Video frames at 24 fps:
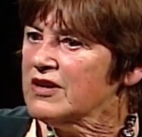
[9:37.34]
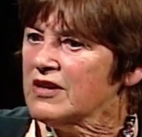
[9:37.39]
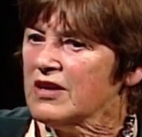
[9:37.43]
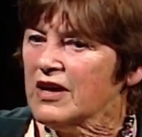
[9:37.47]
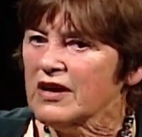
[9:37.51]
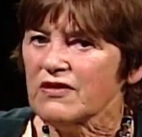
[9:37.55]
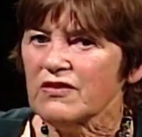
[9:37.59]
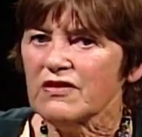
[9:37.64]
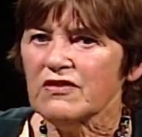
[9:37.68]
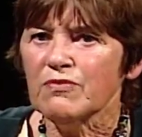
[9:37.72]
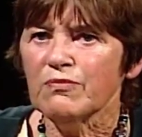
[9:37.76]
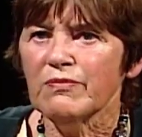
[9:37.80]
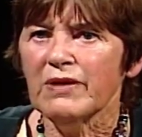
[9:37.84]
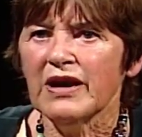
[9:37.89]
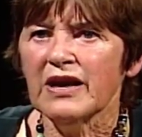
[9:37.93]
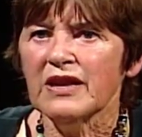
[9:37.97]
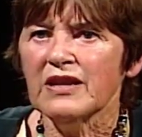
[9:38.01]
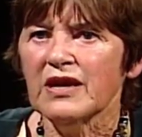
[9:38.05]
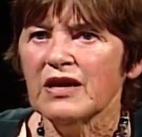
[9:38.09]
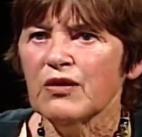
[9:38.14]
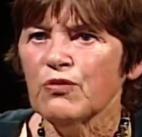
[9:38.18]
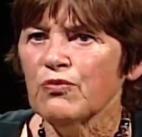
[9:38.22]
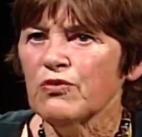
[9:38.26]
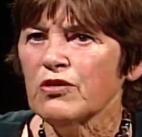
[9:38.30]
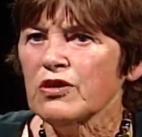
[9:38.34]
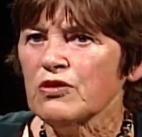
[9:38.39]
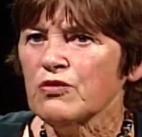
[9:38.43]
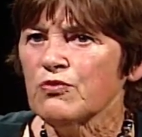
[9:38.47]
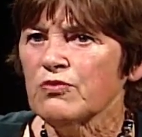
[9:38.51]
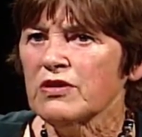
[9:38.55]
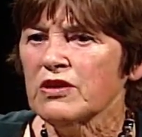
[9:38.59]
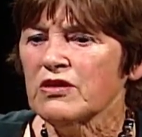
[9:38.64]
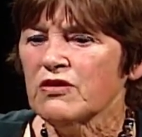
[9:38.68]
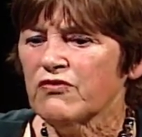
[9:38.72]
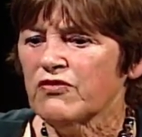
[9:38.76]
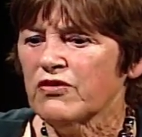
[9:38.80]
Like this man I worked
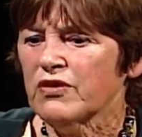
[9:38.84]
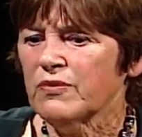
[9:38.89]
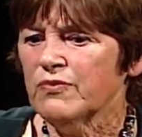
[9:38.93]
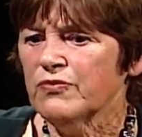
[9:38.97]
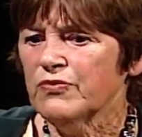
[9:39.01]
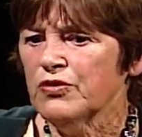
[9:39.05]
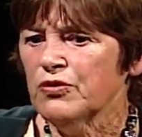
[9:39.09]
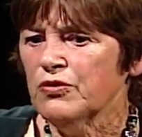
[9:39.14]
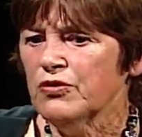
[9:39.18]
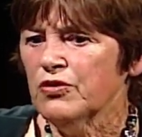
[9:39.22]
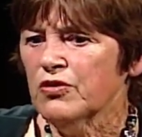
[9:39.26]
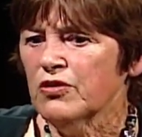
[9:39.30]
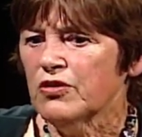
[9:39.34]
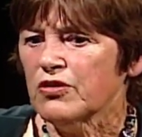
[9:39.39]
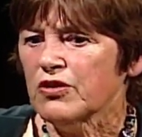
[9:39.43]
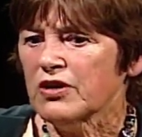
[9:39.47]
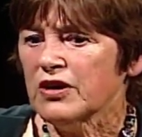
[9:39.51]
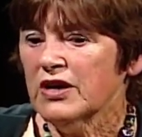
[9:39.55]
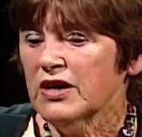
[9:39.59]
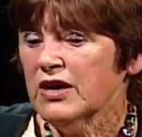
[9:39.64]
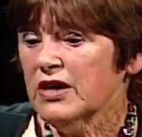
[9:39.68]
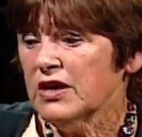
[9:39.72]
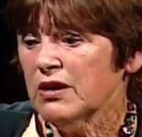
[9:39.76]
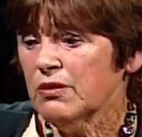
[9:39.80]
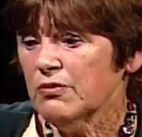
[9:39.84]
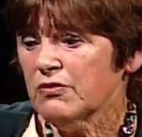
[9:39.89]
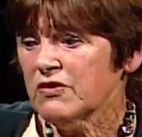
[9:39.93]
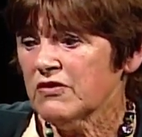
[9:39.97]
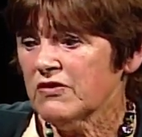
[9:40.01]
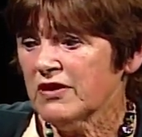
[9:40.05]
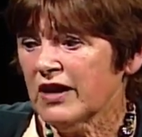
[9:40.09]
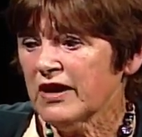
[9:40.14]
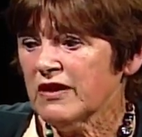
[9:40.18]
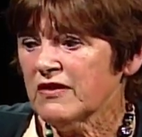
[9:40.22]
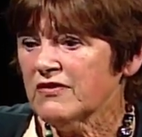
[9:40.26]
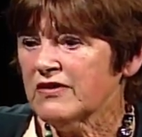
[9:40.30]
with from New York, he was a
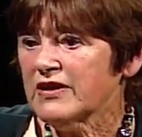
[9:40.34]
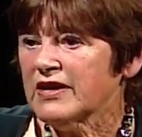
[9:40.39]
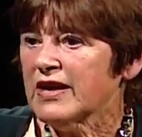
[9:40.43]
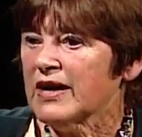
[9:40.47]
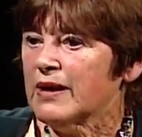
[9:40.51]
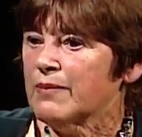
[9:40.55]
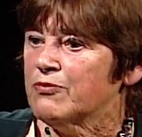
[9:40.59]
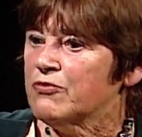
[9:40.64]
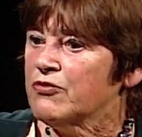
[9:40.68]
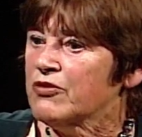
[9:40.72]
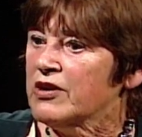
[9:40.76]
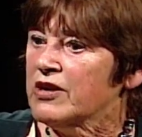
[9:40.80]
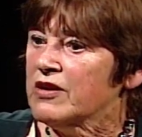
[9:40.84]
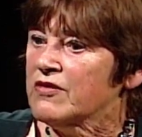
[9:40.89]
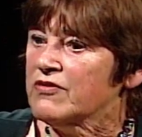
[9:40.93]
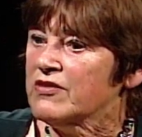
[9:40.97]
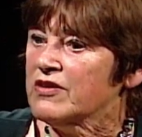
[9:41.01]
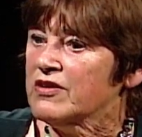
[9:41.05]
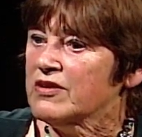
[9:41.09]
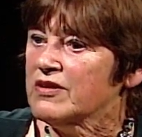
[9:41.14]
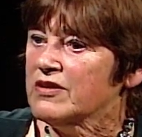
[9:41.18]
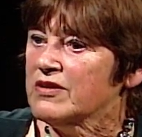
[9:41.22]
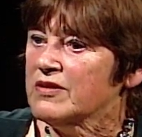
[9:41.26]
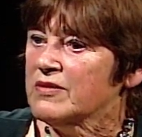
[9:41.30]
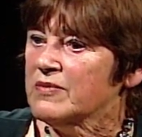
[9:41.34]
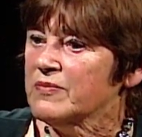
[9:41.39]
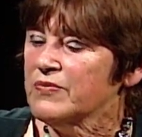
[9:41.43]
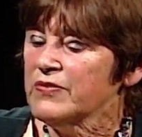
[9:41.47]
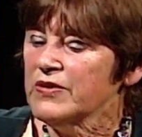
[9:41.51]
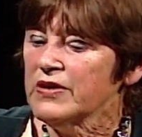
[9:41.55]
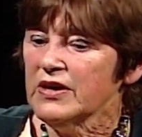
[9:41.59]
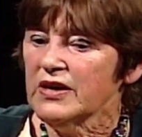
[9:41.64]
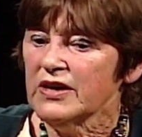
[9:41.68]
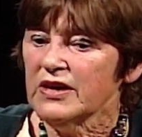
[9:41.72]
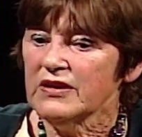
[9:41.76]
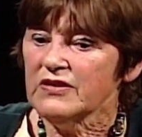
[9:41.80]
taxi cab driver.
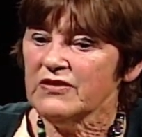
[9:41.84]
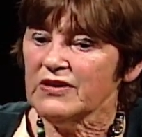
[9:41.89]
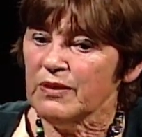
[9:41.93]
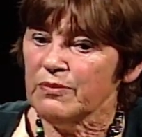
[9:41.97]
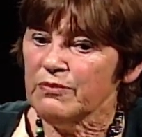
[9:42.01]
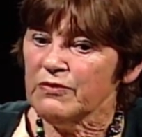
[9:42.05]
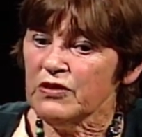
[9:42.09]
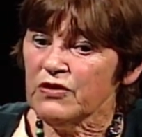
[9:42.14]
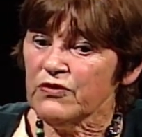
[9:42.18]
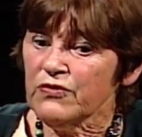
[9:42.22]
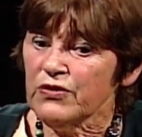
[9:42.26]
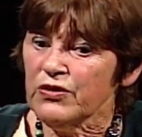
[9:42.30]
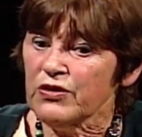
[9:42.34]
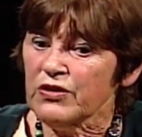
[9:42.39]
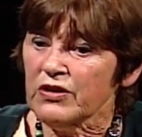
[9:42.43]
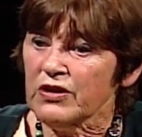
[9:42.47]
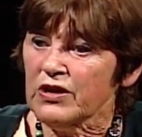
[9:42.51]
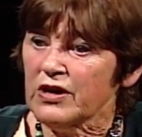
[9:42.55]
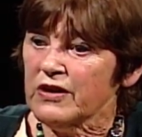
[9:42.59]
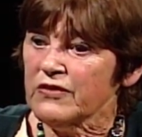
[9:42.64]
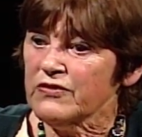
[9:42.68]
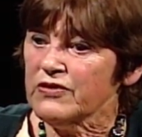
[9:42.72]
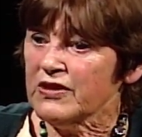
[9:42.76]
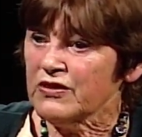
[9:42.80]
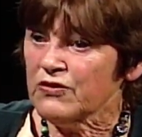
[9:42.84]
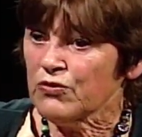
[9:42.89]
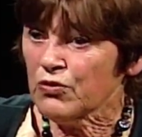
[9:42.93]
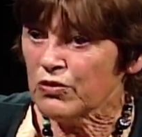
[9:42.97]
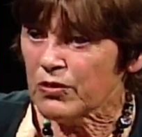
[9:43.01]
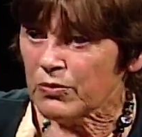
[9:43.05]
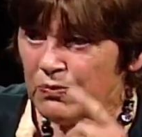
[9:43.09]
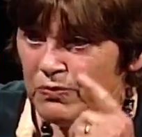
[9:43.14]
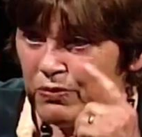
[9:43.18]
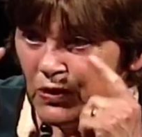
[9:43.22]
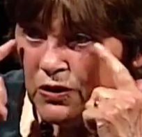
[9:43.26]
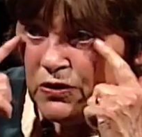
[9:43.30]
Sent me his photographs. I saw
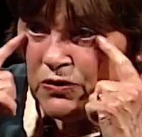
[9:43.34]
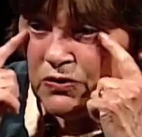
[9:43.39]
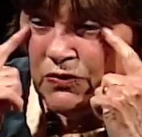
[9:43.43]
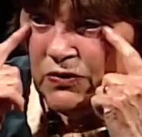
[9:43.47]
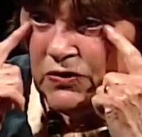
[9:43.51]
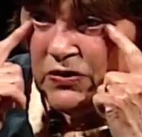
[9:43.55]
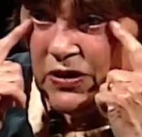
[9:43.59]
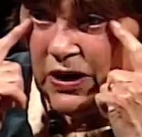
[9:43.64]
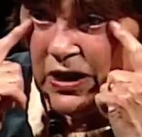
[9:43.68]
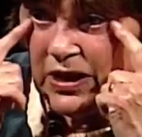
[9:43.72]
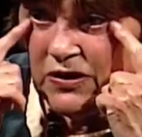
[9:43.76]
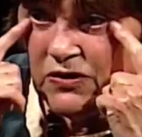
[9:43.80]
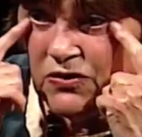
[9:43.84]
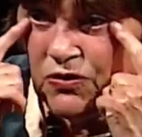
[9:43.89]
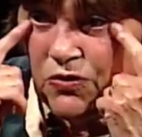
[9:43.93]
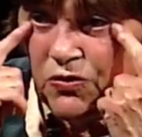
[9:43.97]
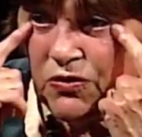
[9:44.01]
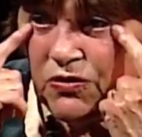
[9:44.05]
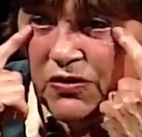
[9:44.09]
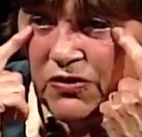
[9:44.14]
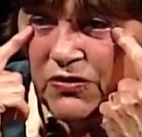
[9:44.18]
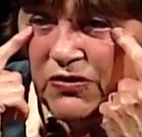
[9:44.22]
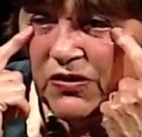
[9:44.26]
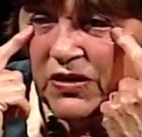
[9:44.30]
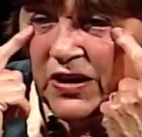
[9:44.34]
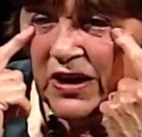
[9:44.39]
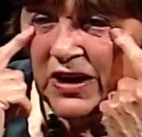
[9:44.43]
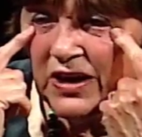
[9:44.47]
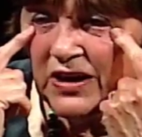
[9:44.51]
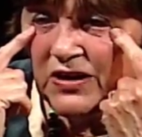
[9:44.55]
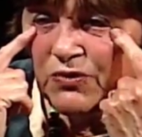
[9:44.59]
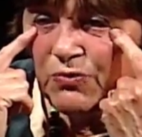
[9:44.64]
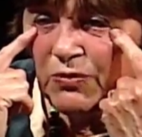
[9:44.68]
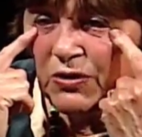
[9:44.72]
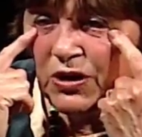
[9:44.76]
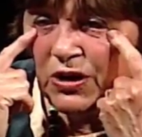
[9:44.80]
that both of his eyes, corners of the
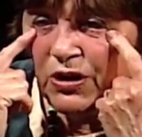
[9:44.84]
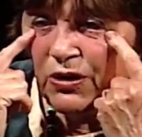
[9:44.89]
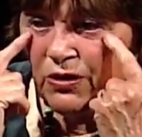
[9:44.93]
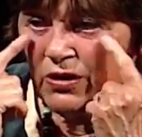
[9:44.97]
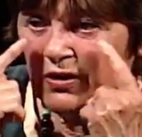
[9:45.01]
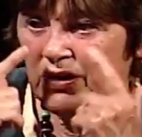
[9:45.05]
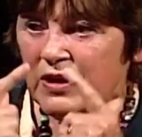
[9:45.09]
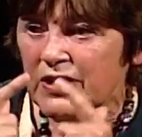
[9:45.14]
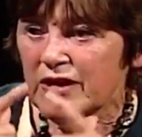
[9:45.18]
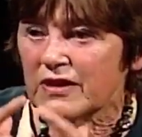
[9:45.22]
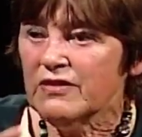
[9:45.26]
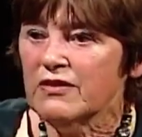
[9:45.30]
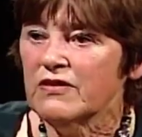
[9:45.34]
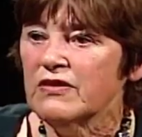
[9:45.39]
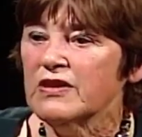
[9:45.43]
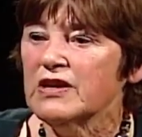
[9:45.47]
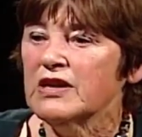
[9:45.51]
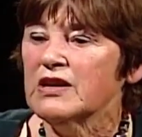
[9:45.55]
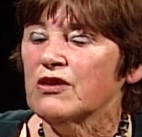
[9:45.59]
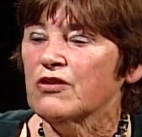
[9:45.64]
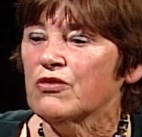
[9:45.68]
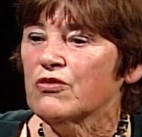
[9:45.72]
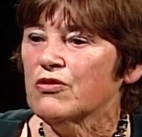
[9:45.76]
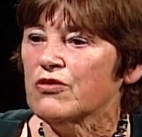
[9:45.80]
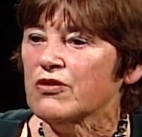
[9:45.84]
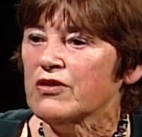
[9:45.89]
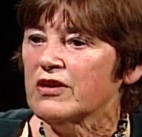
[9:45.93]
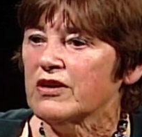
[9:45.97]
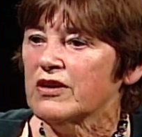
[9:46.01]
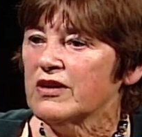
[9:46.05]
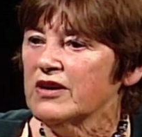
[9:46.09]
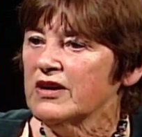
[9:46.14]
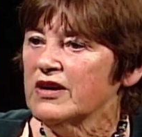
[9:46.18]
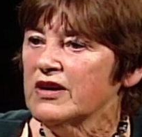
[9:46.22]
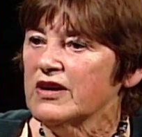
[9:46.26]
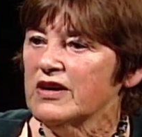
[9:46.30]
eyes, were lower than the inner corner.
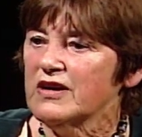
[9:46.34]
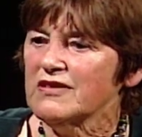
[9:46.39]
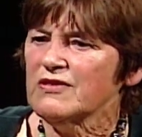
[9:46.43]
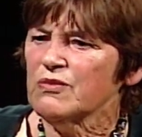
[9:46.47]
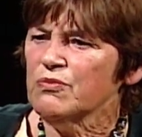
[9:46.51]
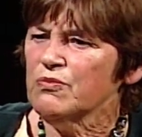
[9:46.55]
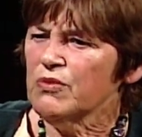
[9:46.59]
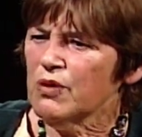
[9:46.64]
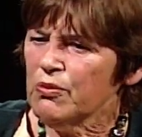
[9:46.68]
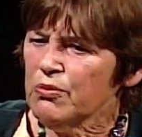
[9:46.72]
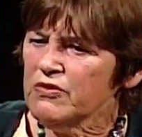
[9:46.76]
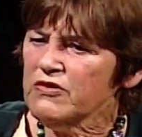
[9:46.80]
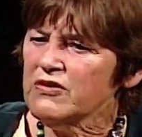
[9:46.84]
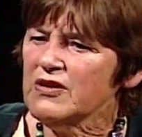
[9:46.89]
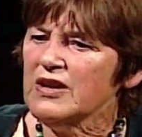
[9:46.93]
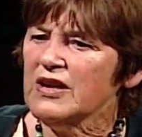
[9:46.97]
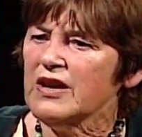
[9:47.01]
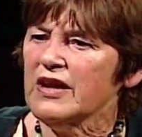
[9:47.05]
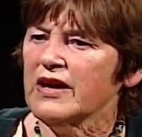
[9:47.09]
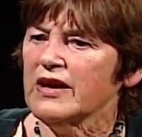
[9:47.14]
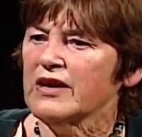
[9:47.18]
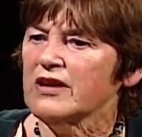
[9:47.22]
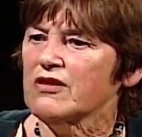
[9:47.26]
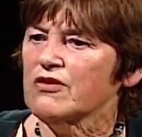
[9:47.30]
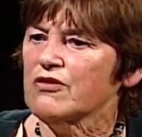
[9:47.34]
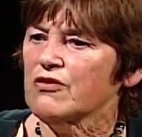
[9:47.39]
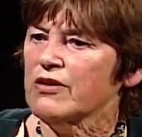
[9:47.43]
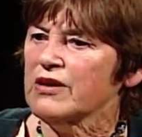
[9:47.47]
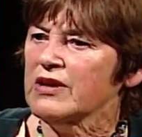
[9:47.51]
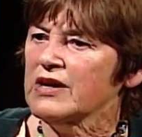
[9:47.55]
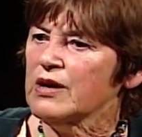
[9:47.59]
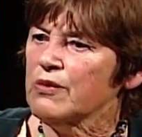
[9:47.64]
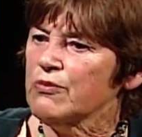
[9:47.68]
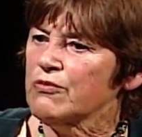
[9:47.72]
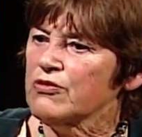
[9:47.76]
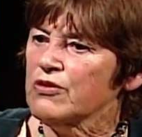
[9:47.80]
I said, what was it like
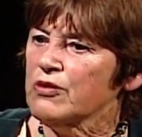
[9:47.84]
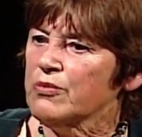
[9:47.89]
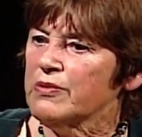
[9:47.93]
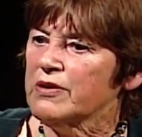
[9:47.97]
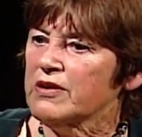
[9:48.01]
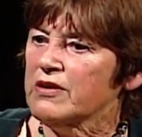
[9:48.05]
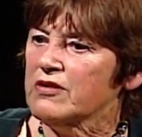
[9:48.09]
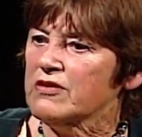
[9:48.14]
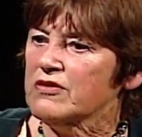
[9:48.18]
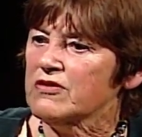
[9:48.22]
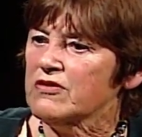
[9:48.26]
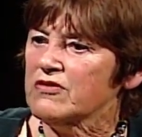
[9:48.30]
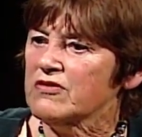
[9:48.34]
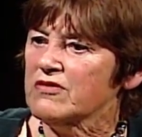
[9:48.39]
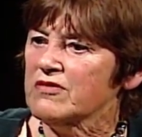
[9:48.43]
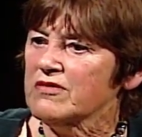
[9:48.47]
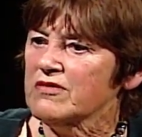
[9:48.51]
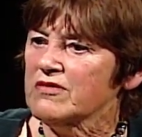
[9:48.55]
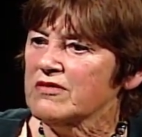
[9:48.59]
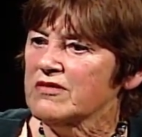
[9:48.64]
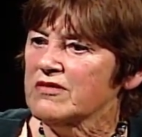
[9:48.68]
growing up with your parents?